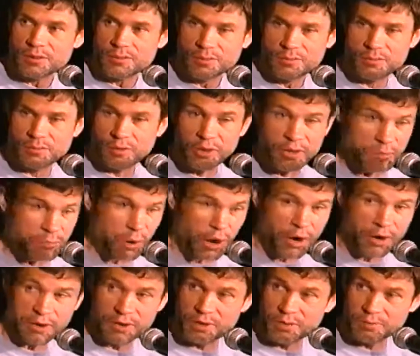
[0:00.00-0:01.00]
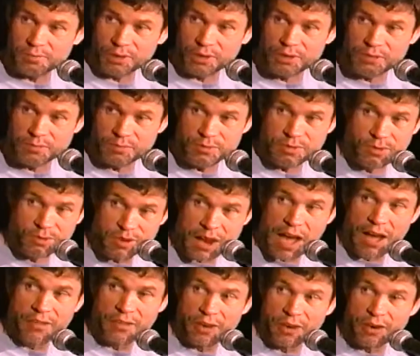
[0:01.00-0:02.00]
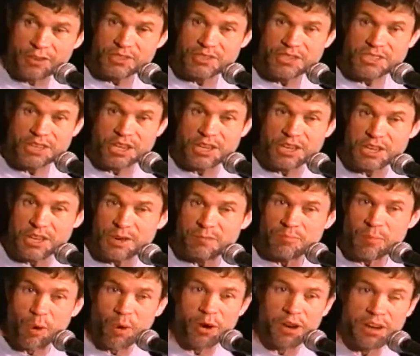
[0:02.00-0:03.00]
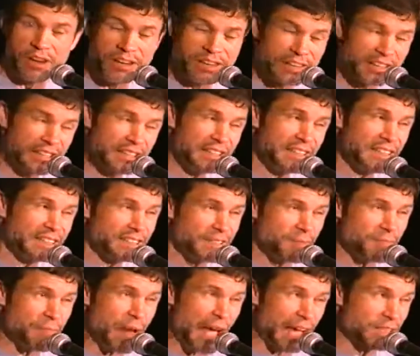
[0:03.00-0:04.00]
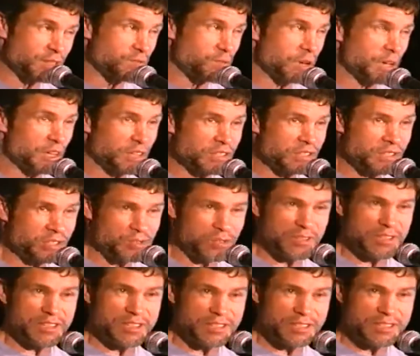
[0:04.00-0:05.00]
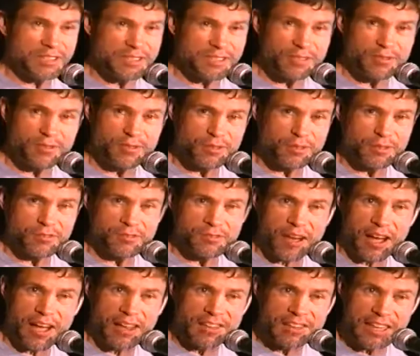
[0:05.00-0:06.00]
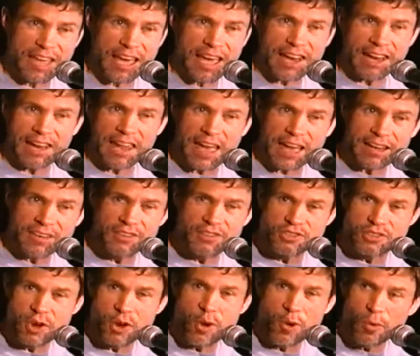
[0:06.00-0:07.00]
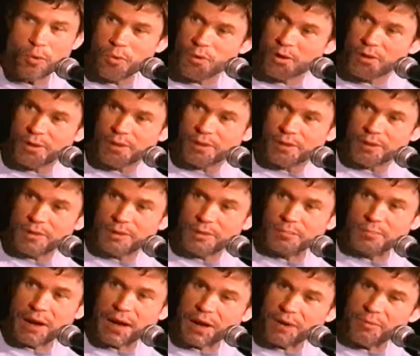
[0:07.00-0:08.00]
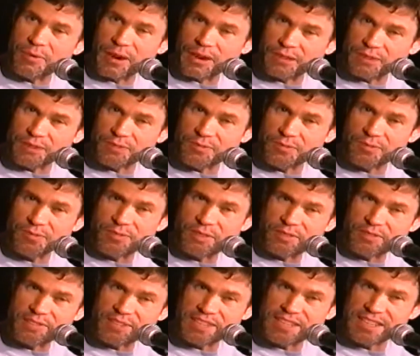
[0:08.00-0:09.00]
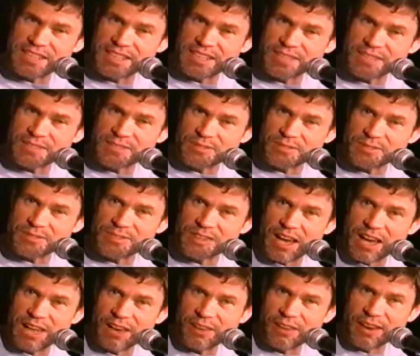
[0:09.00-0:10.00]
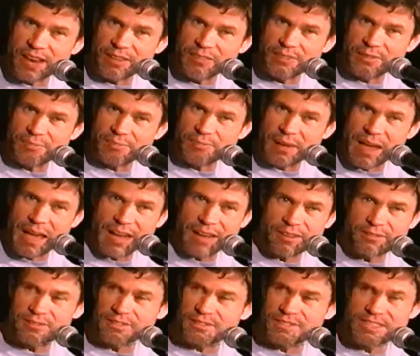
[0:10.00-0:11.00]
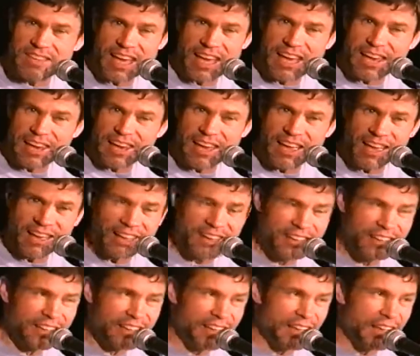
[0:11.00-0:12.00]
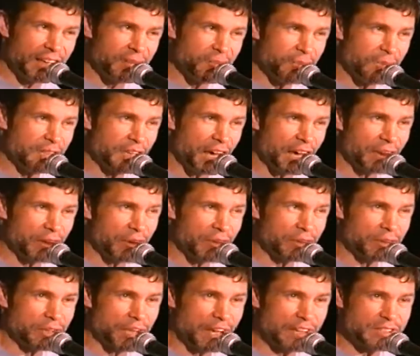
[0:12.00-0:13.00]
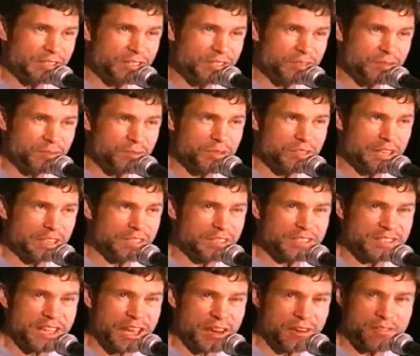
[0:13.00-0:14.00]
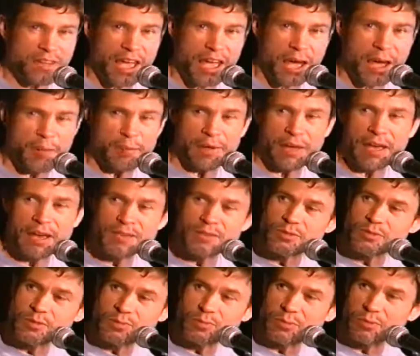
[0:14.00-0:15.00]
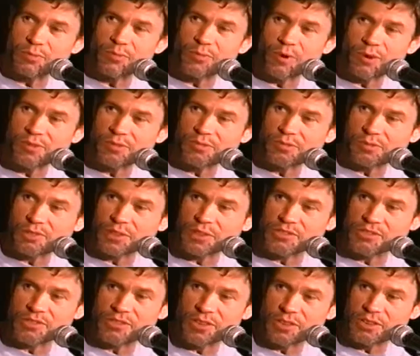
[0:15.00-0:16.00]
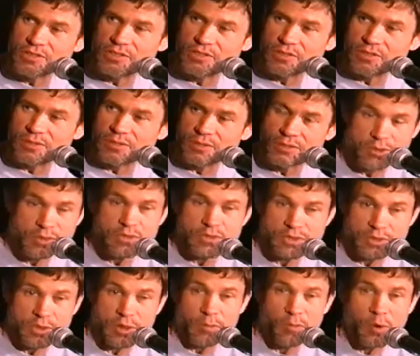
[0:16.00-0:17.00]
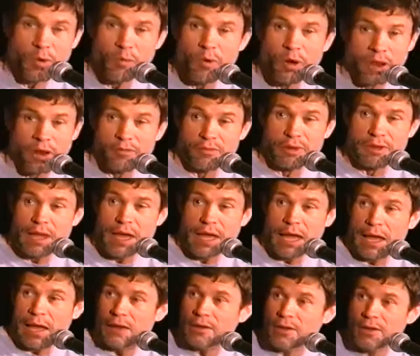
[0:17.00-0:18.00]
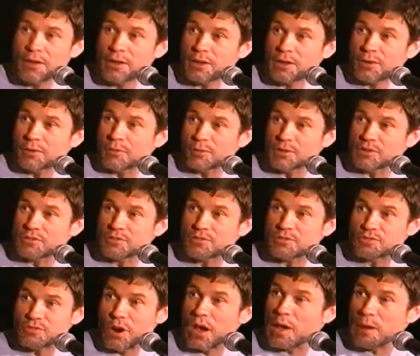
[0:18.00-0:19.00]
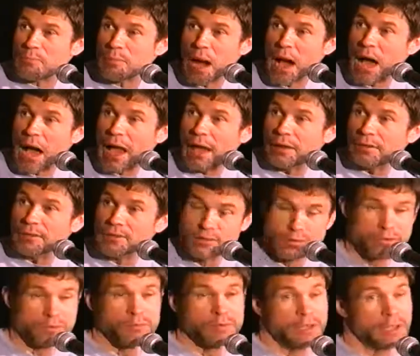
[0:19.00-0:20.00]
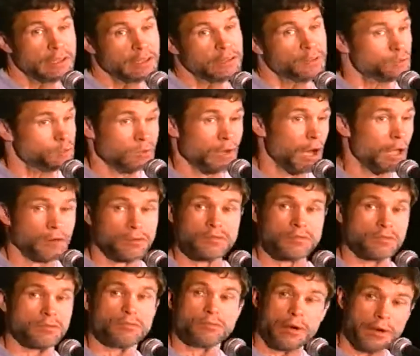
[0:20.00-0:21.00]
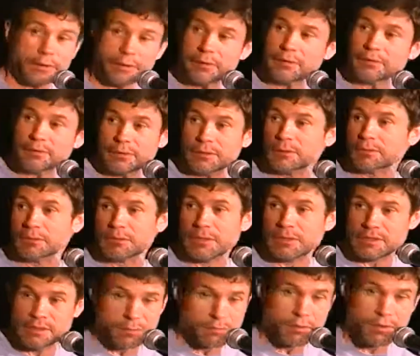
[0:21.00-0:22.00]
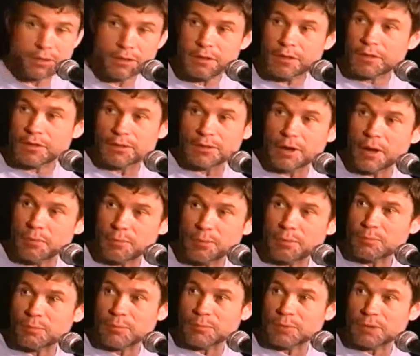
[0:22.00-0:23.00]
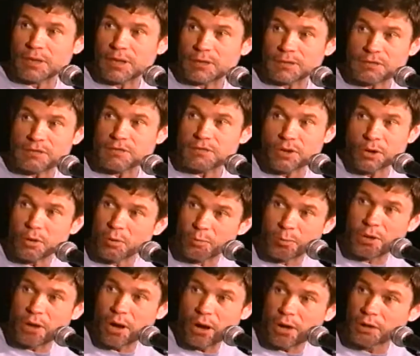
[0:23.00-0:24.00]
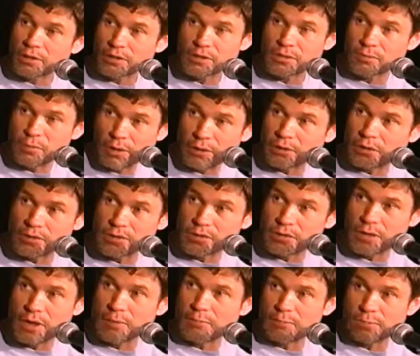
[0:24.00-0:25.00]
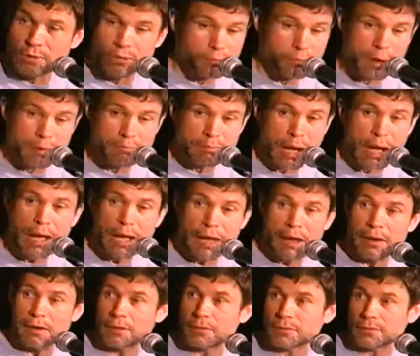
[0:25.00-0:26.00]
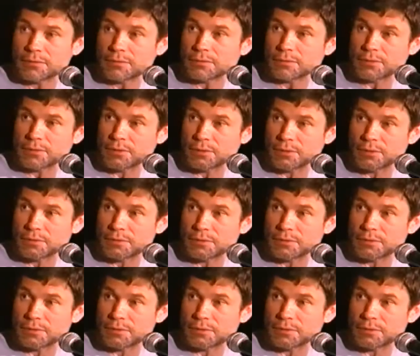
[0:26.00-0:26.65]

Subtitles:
flea market place. We go down there on Sunday morning to Maxwell Street, see if you could find Cadillac Joe. You could buy records for 50 cents or $1 out the back of his Cadillac. And we got all kinds of stuff. We got this kind of haphazard but wonderful education because it's just like, well, whatever he had, we'd try and buy, you know. So we got Lou Donaldson record, and then we got some, you know, I remember when we got these Coleman Hawkins records, and that blew my mind, you know.